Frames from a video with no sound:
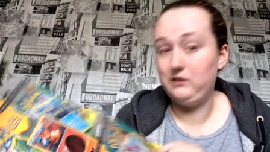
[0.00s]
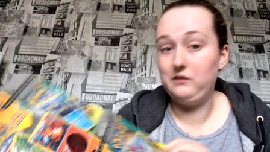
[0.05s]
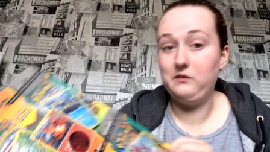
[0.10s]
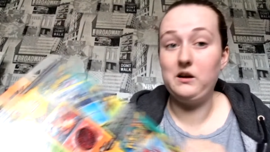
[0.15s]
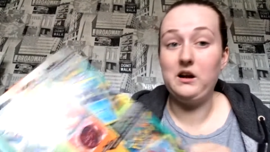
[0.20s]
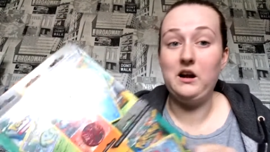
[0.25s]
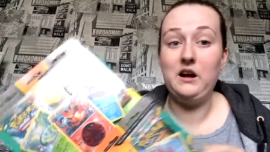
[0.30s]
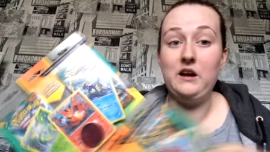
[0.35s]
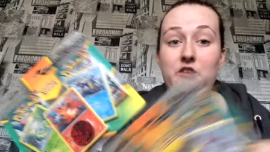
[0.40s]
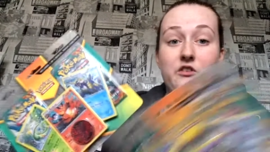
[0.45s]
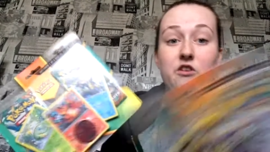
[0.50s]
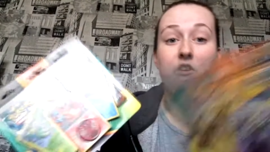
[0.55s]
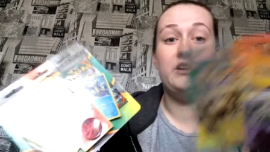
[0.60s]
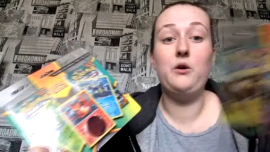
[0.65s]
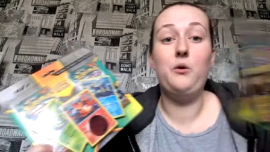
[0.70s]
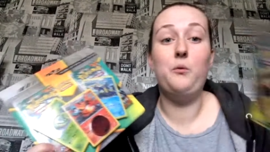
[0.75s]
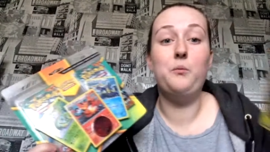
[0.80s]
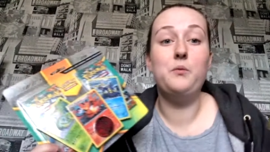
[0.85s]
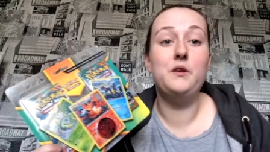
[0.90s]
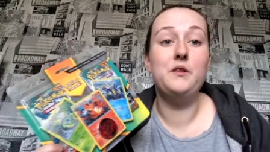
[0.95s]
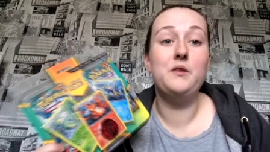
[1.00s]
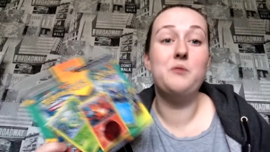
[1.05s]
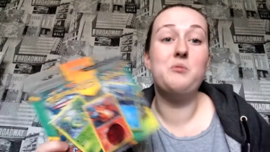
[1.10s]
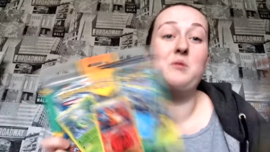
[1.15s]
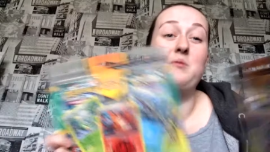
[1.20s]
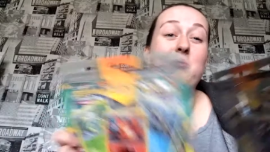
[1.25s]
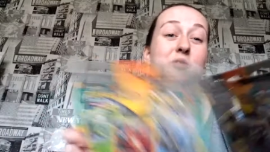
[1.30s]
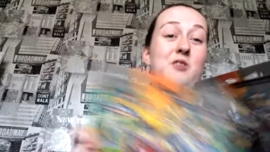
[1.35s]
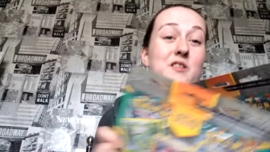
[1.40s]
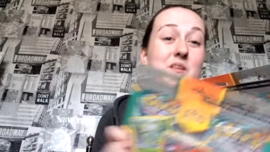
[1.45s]
we can't enjoy opening them when
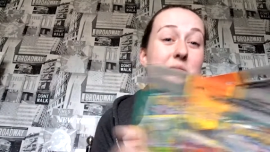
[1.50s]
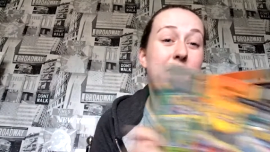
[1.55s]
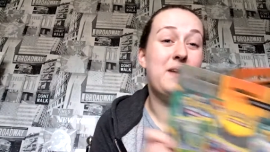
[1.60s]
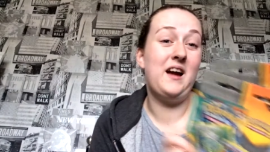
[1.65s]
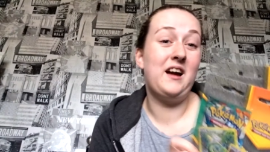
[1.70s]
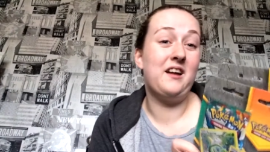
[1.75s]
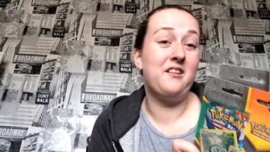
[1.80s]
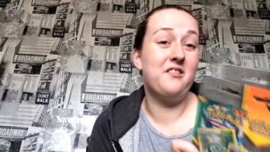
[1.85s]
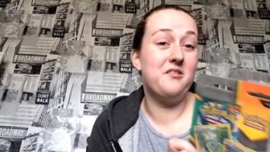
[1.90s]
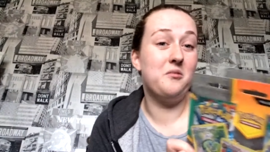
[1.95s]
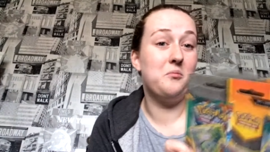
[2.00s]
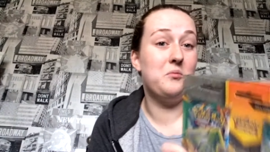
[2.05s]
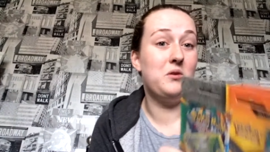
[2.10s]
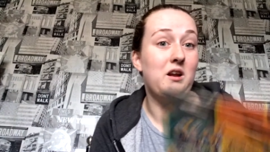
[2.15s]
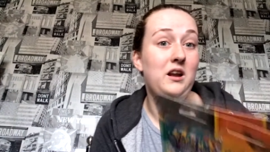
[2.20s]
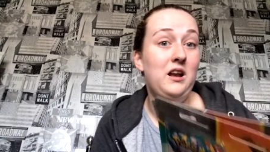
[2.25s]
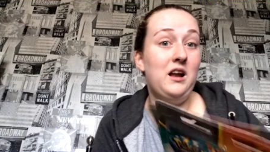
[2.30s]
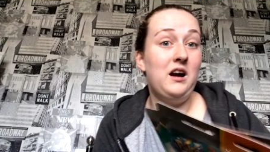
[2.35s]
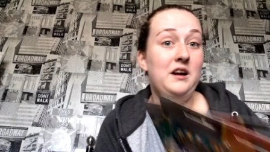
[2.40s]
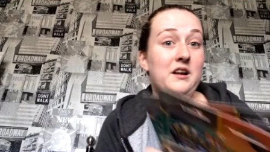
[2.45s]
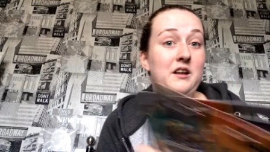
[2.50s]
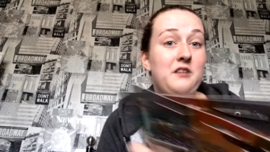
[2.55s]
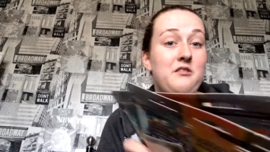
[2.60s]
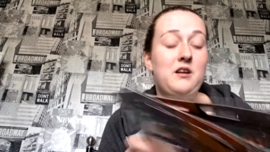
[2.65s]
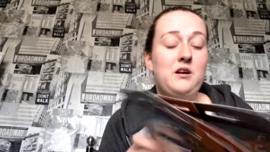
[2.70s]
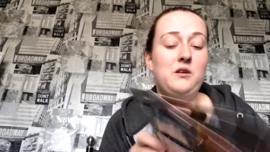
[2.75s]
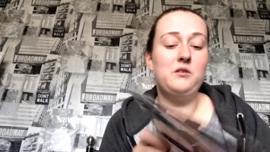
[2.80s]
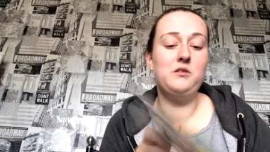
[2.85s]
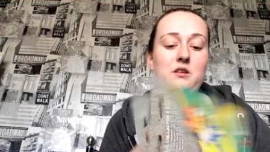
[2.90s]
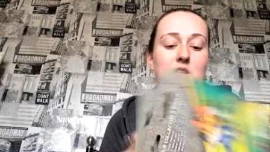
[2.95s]
we've got a bit extra money lying
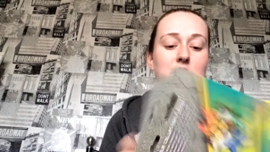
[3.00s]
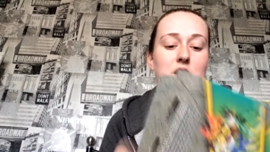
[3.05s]
around.